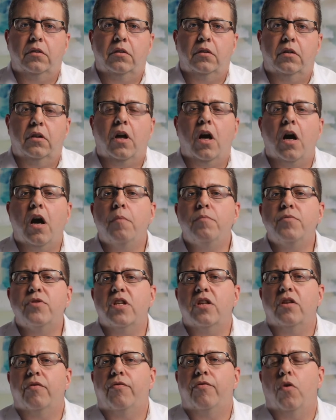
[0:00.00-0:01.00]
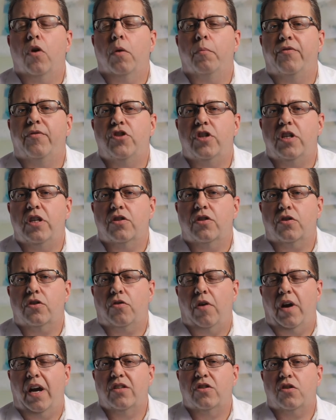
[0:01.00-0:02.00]
comes in the form of Jesus
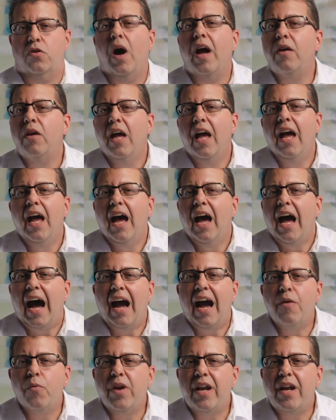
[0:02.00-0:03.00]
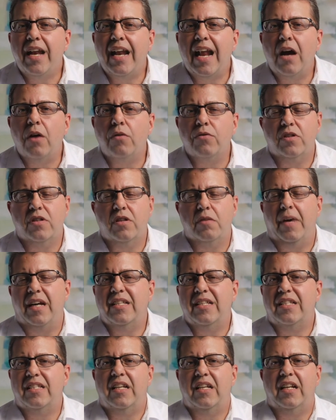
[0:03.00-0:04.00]
Christ. So I renounce to my
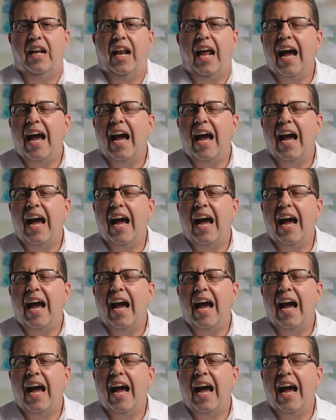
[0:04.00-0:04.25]
sin today.